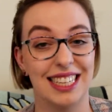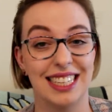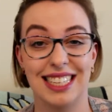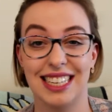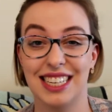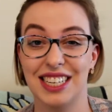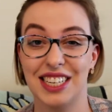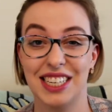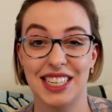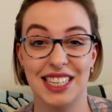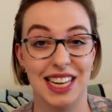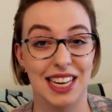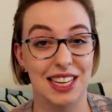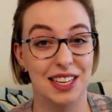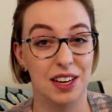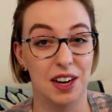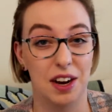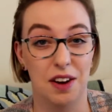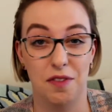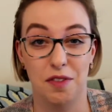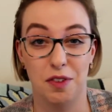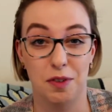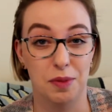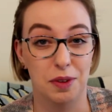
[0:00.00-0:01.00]
this just isn't
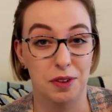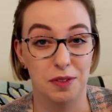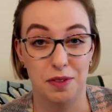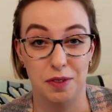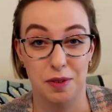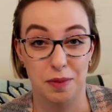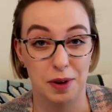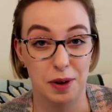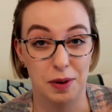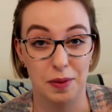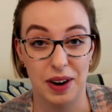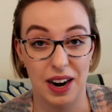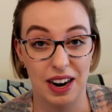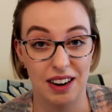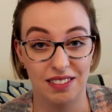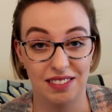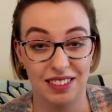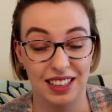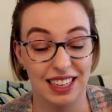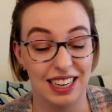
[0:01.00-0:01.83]
comfortable for me to wear.